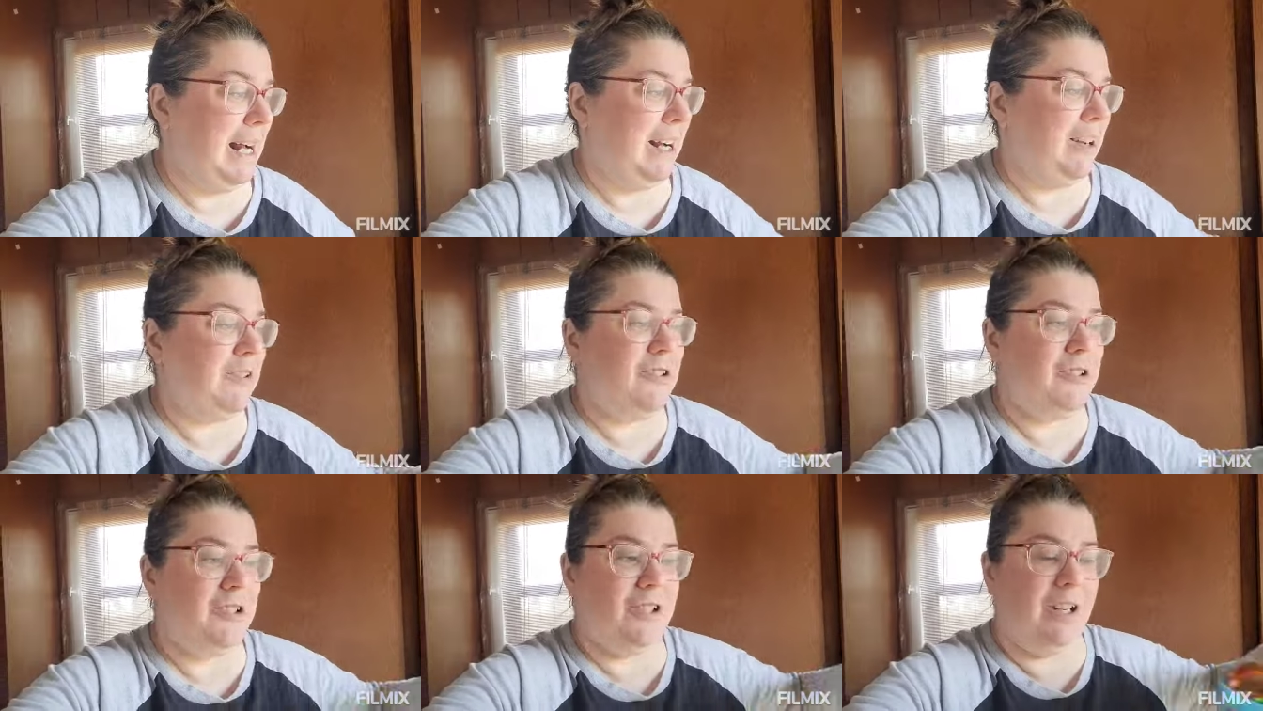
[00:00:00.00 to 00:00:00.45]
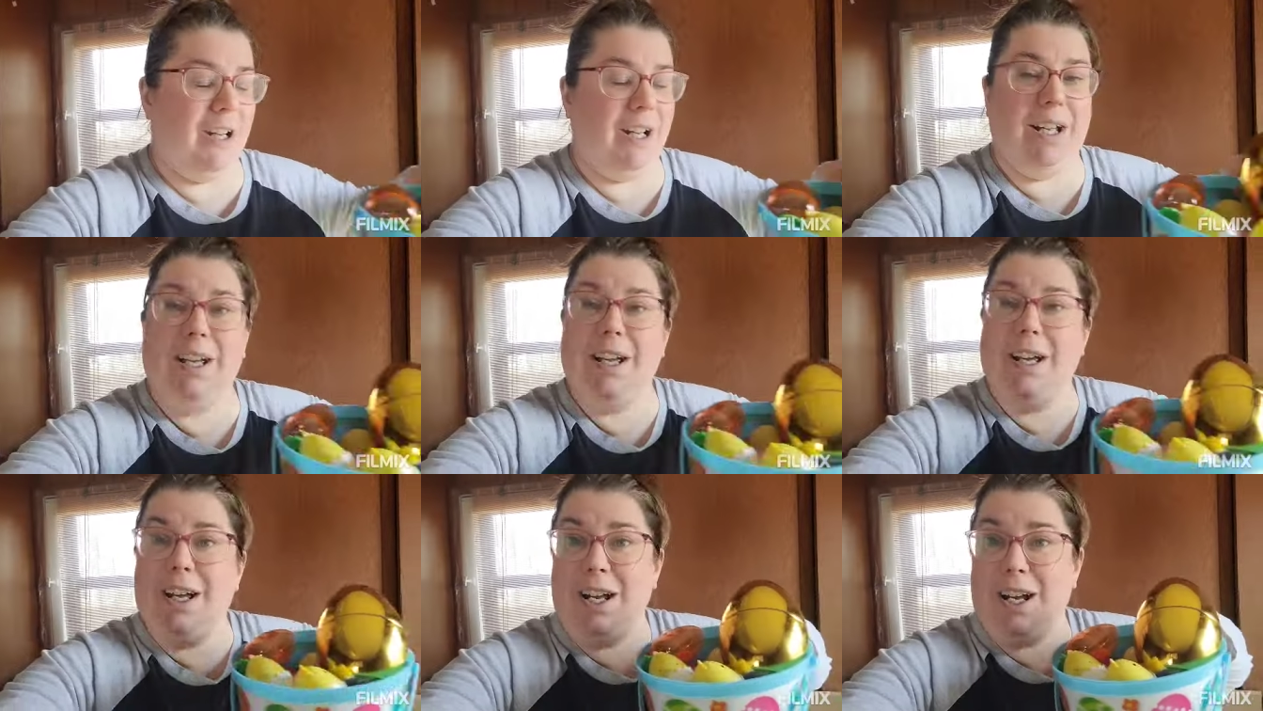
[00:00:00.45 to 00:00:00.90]

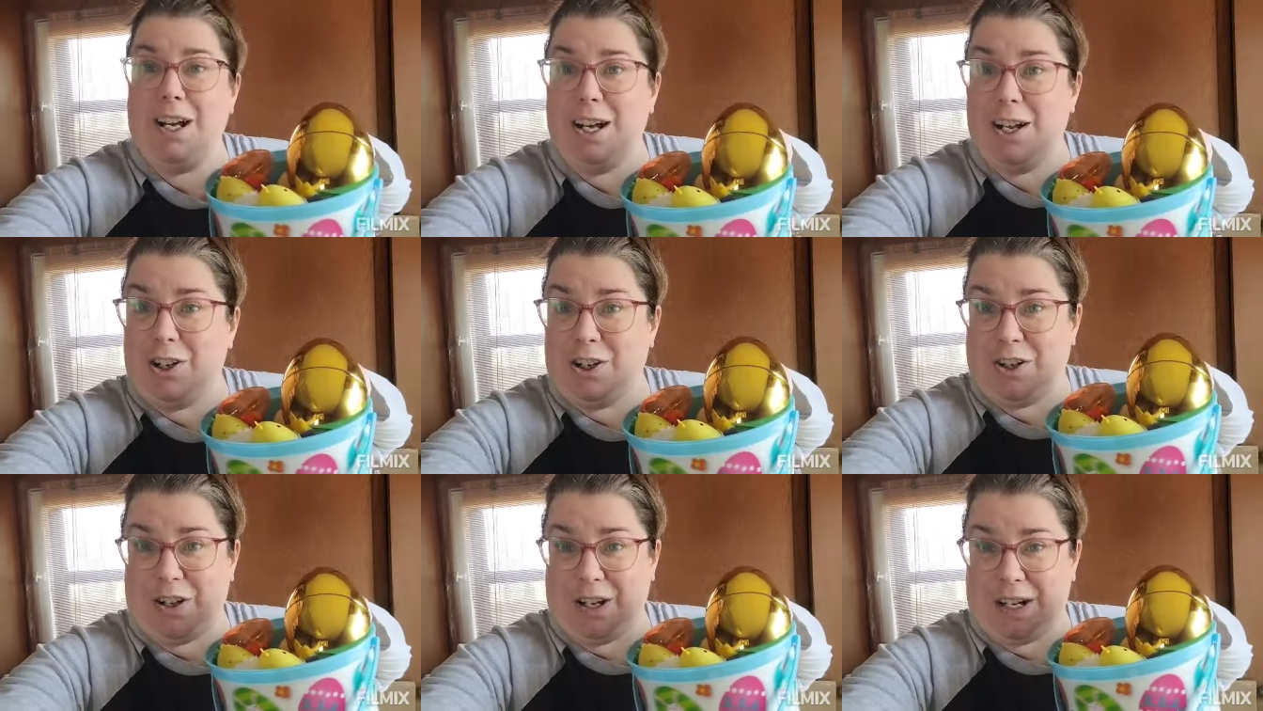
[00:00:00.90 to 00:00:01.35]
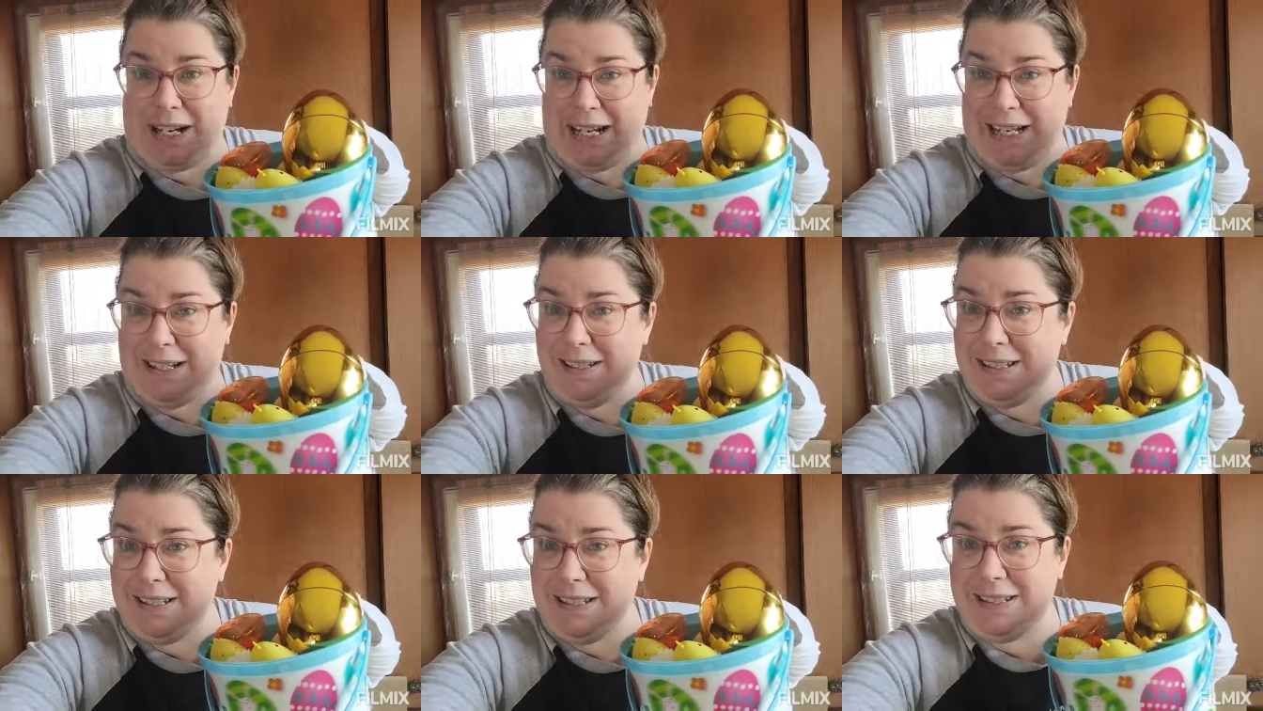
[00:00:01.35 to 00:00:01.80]
extra
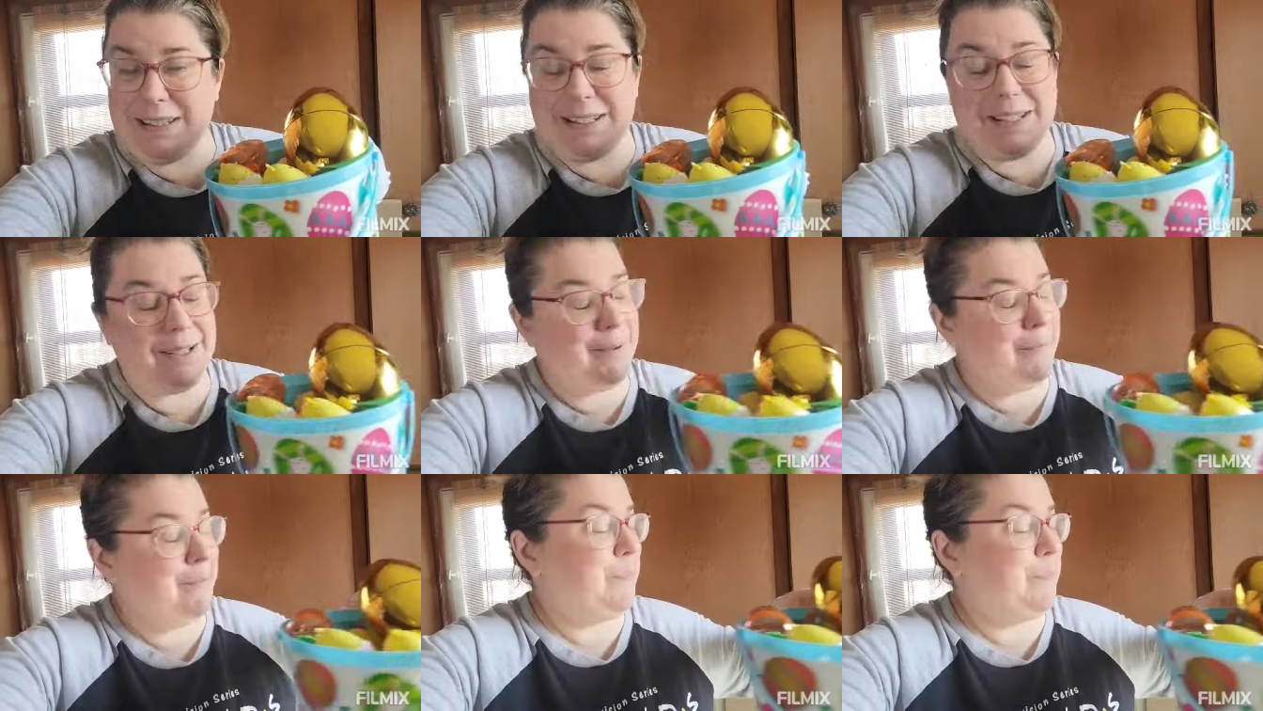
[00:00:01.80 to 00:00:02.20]
goodness.